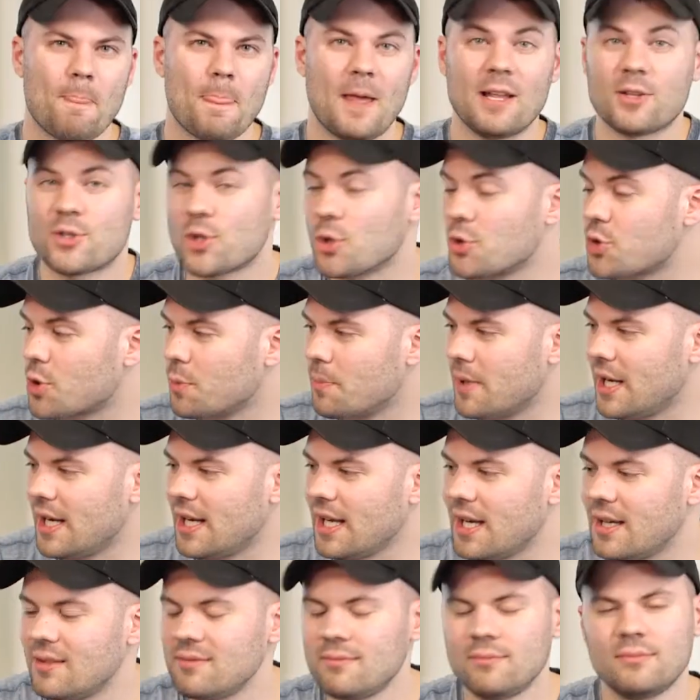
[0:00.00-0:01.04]
And social
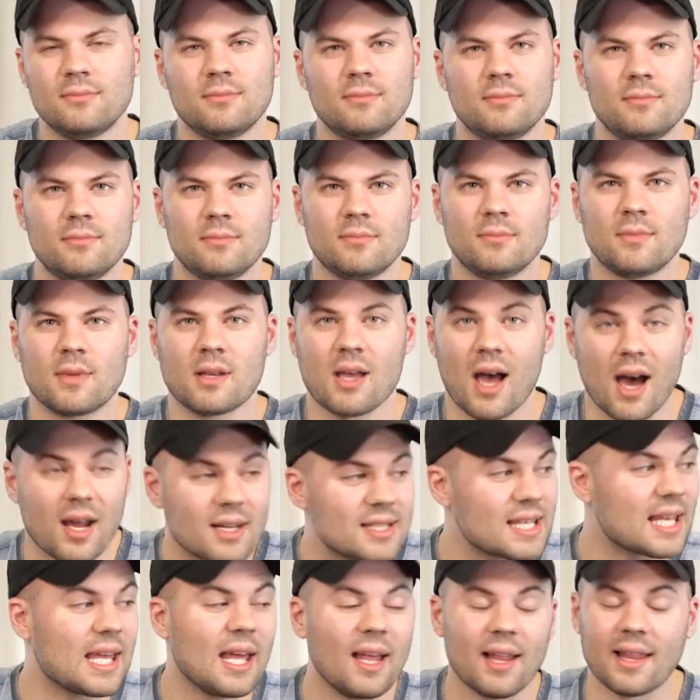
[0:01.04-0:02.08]
media?
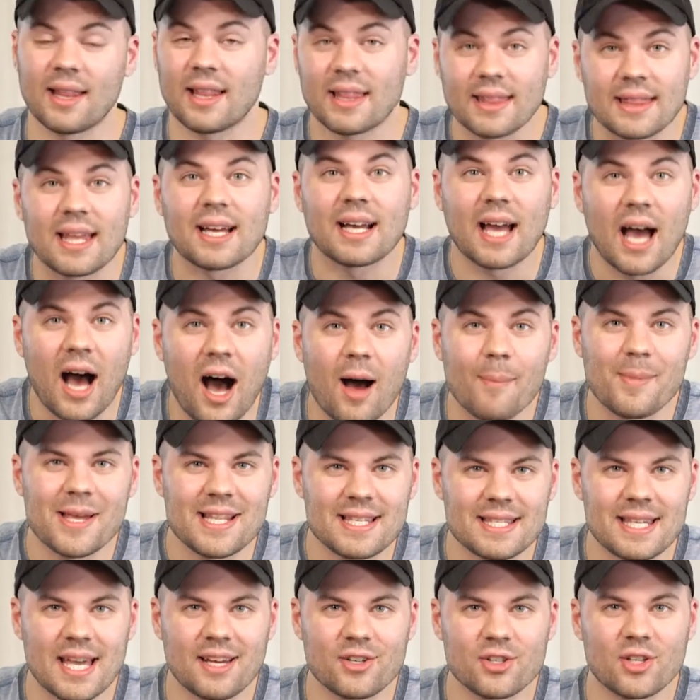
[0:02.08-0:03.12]
Honestly, the comment
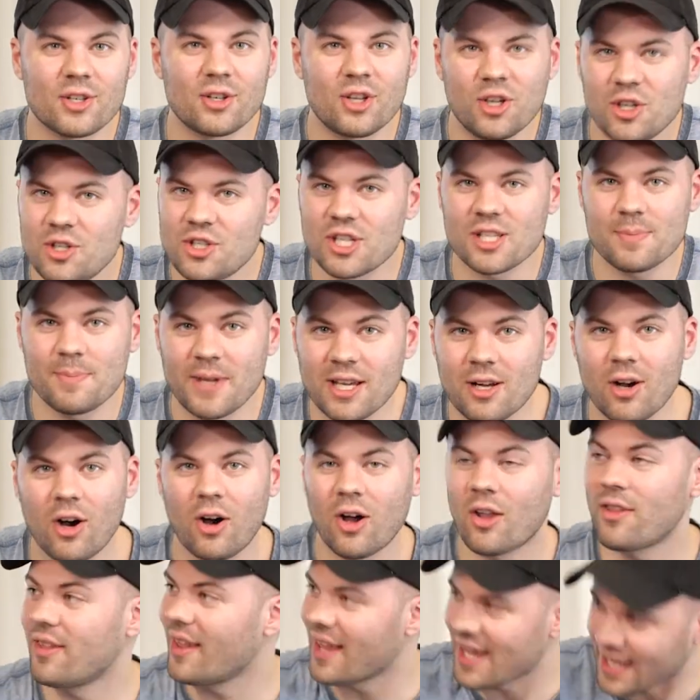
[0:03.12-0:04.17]
section could just be
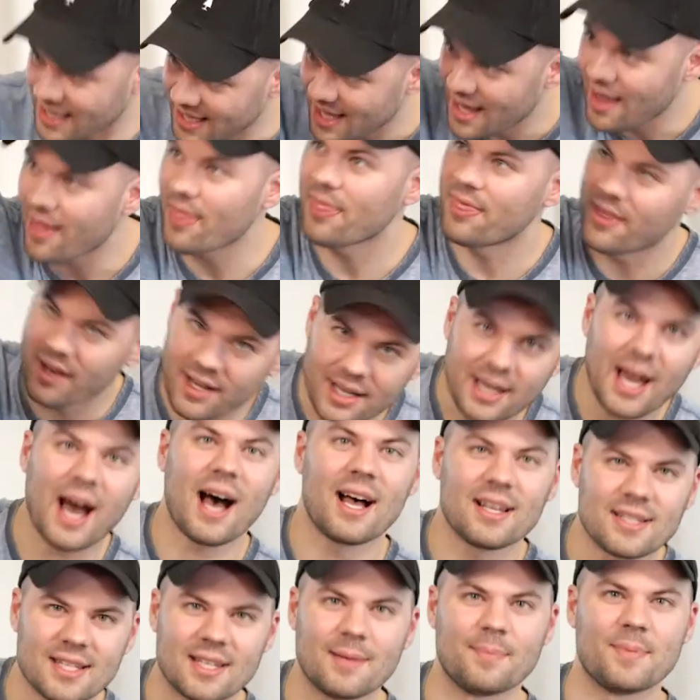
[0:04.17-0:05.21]
called like the
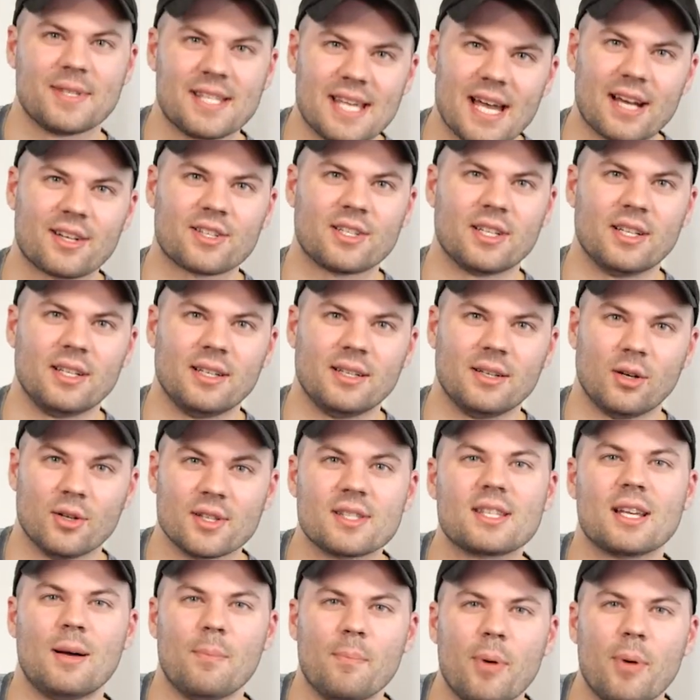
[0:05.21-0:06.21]
gossip section on some